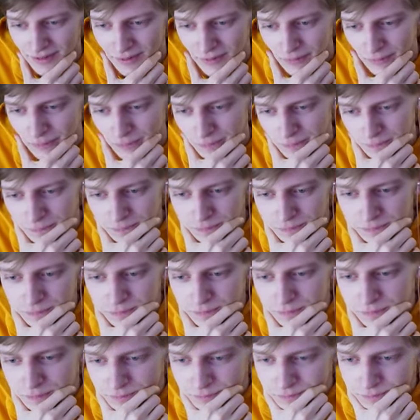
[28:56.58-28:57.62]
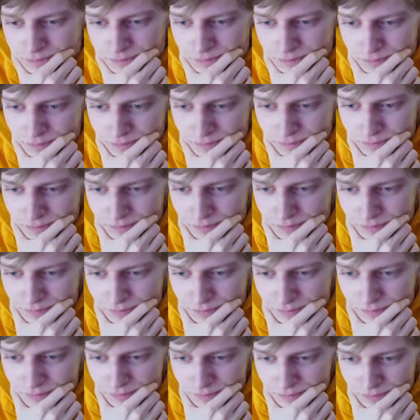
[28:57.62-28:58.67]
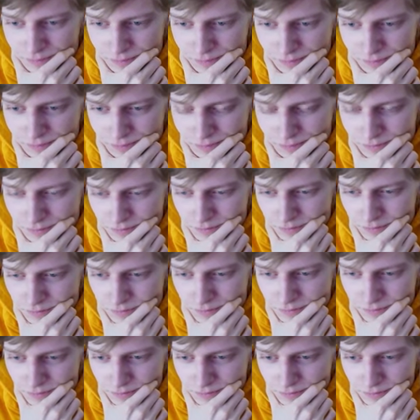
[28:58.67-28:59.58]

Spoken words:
No words are spoken by the person on screen.